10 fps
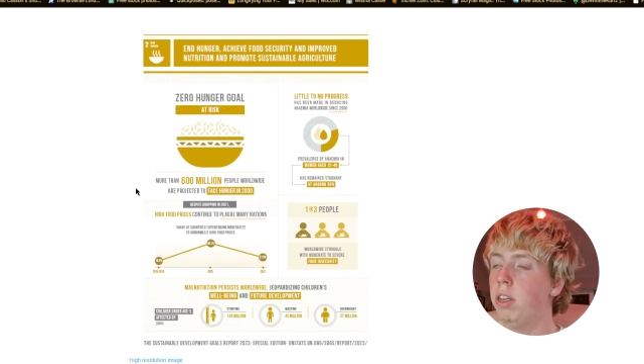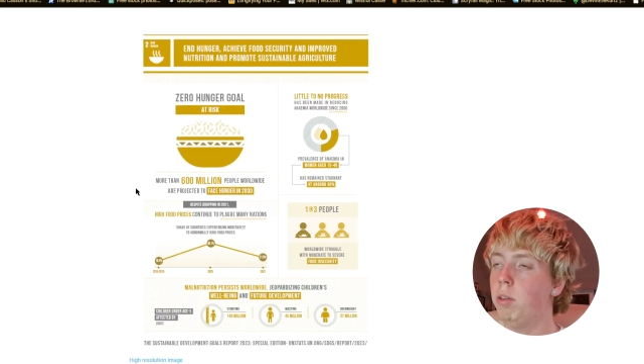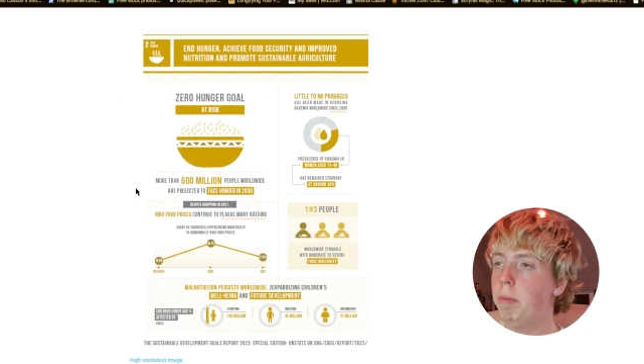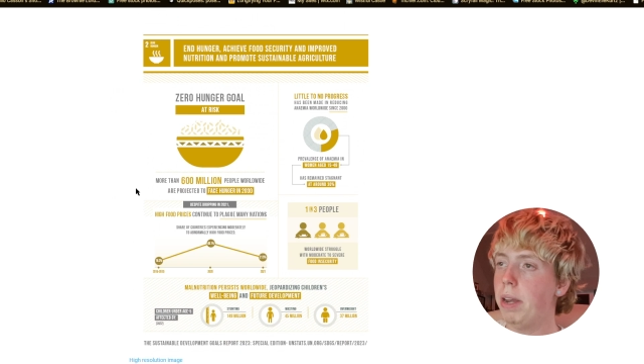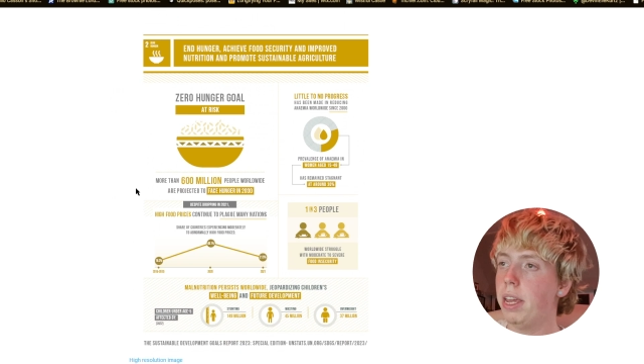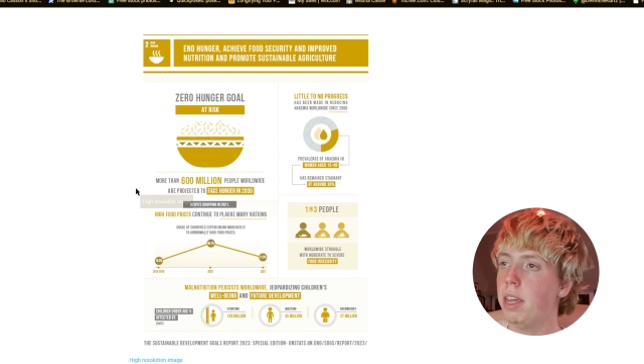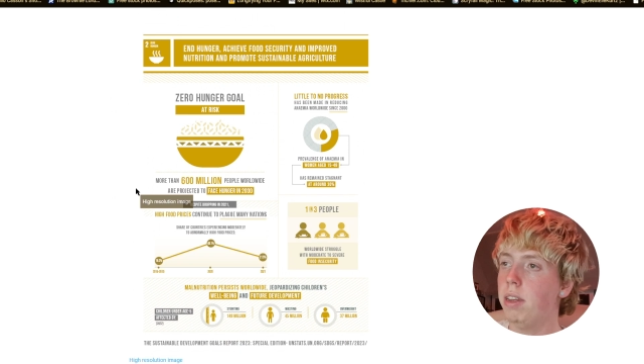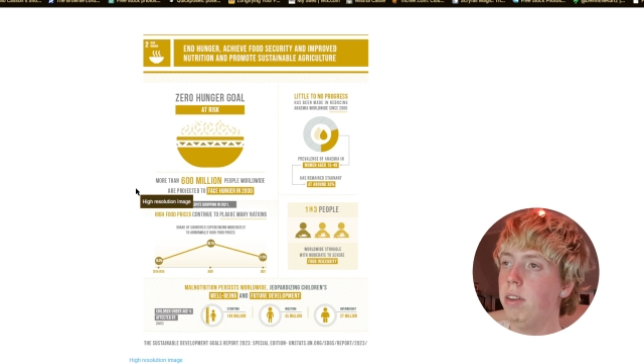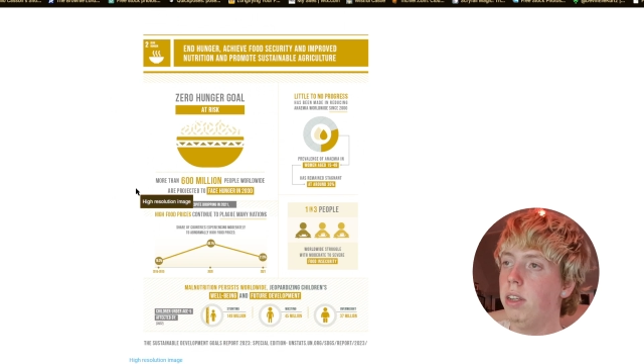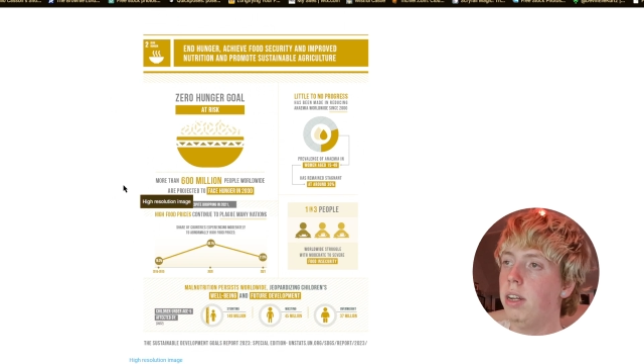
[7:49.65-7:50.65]
you play
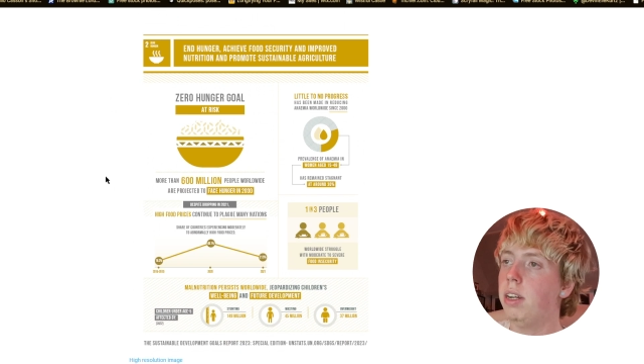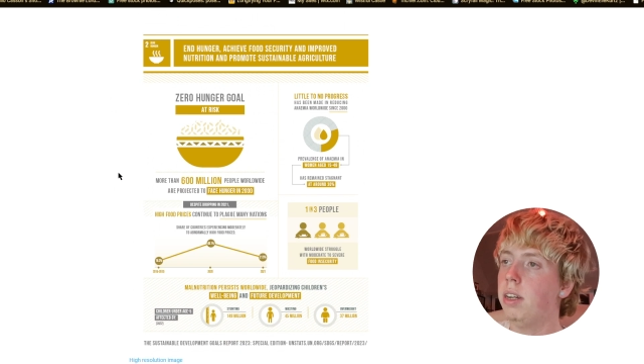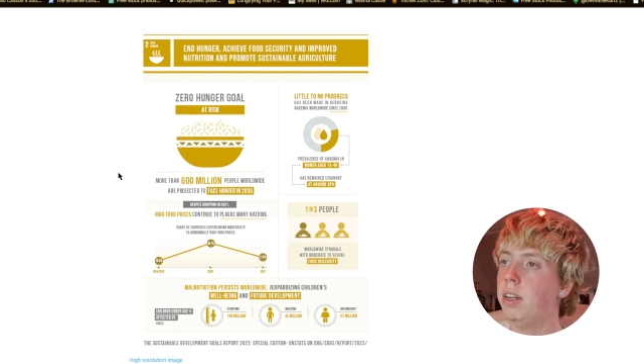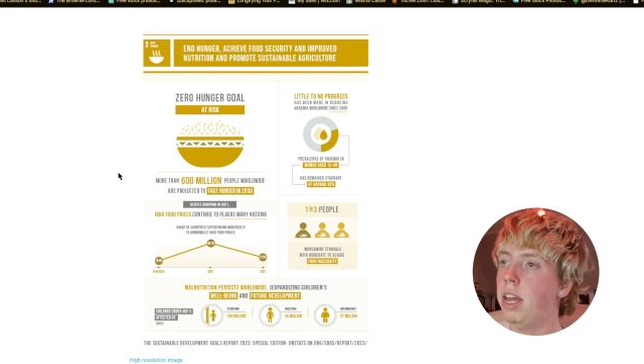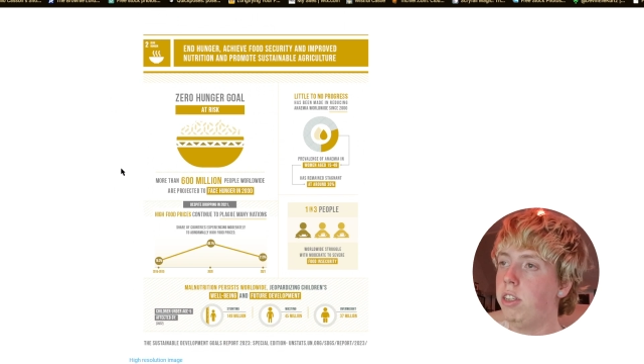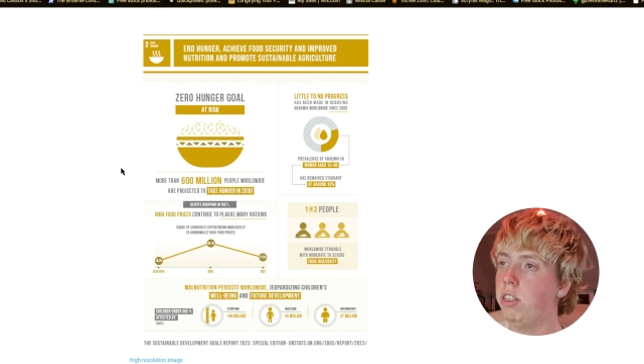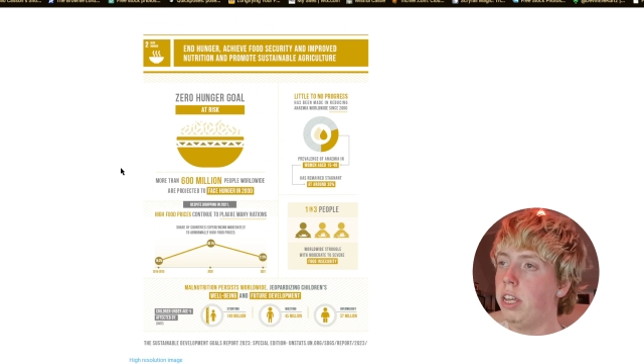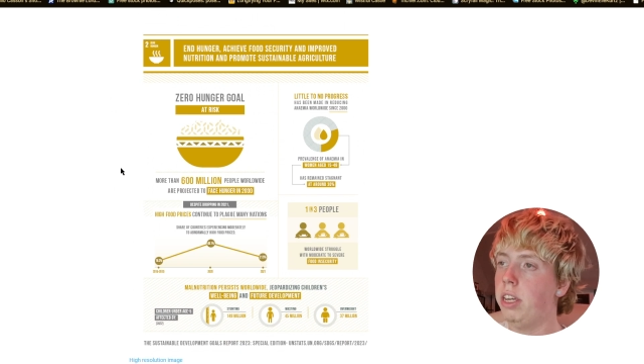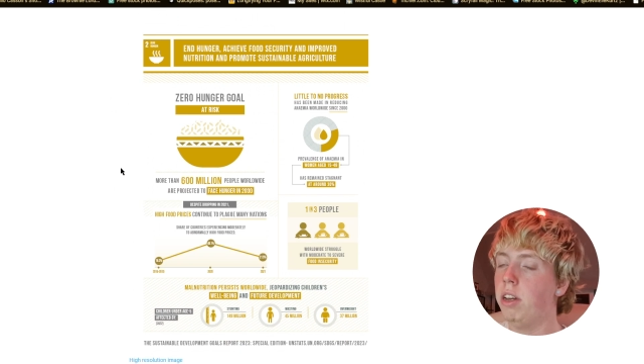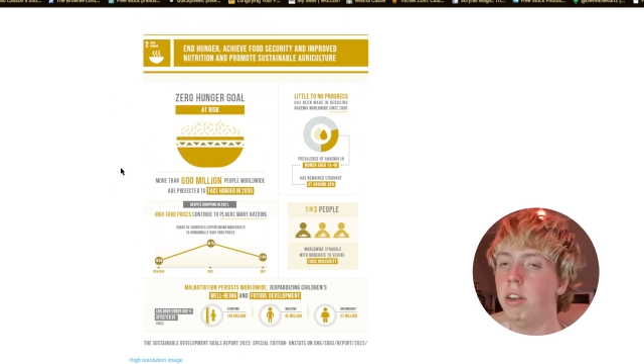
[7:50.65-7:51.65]
in has
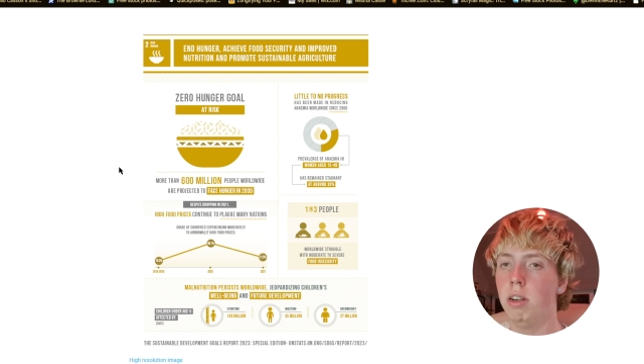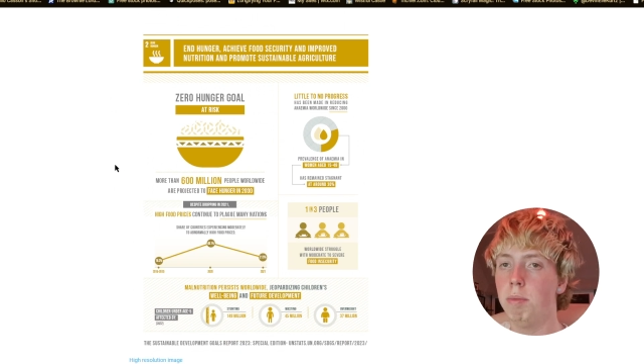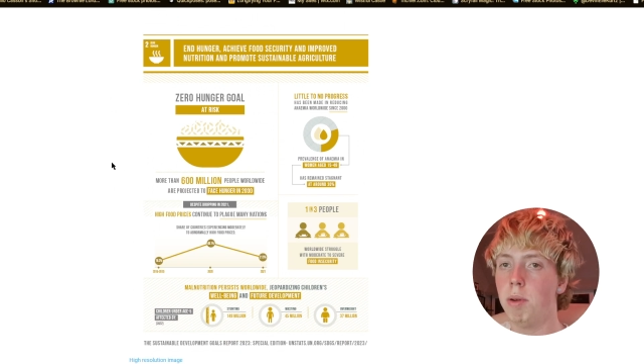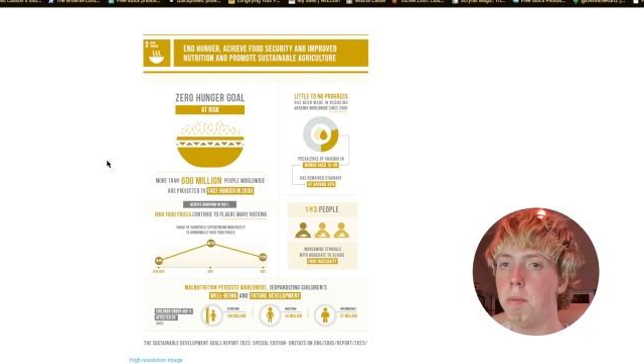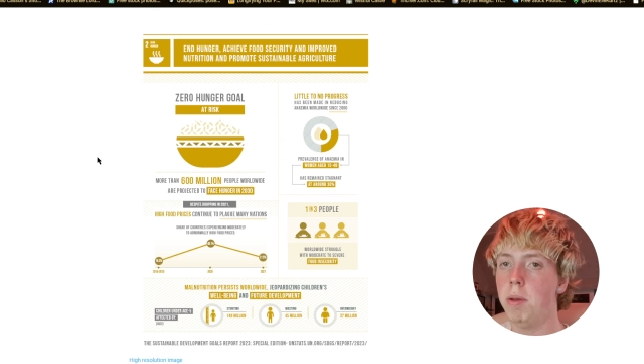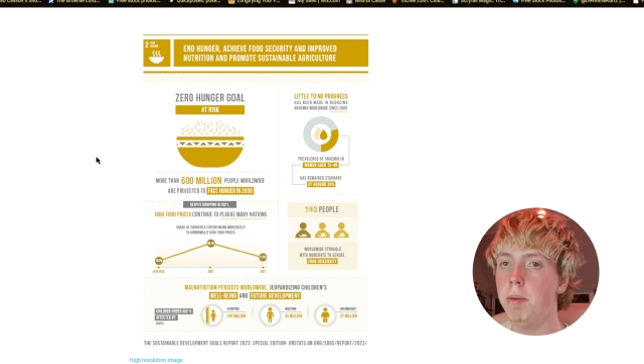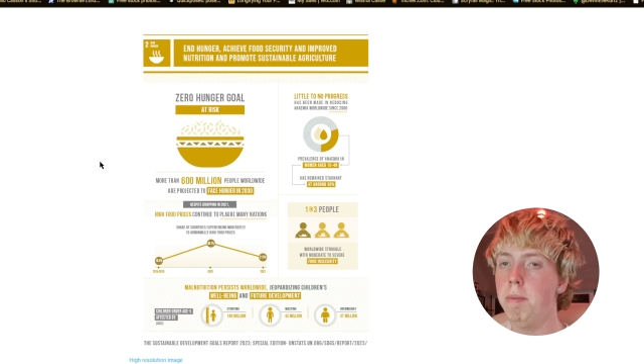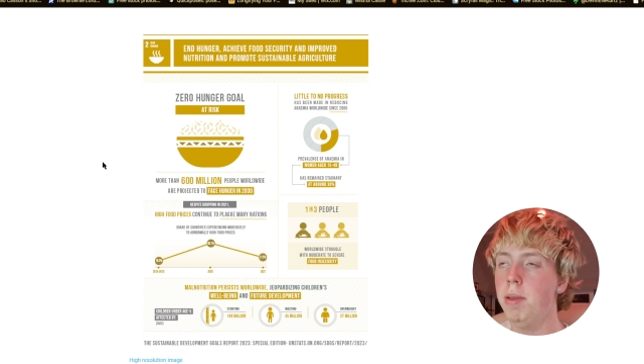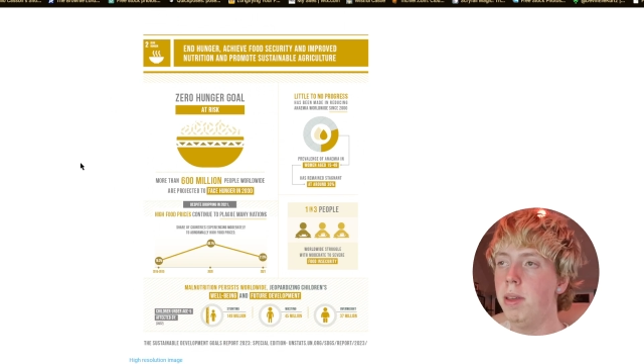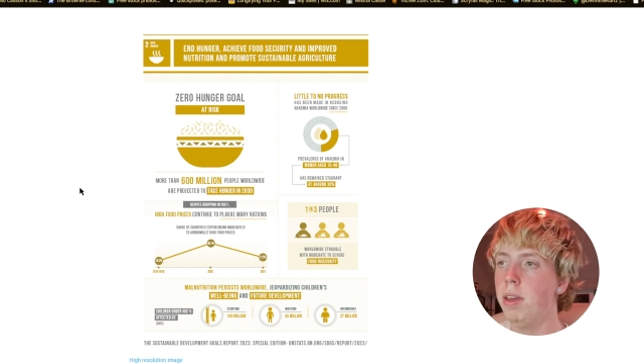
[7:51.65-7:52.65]
a hunger
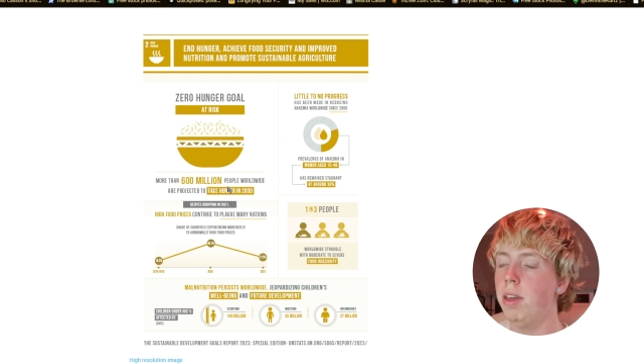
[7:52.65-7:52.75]
problem,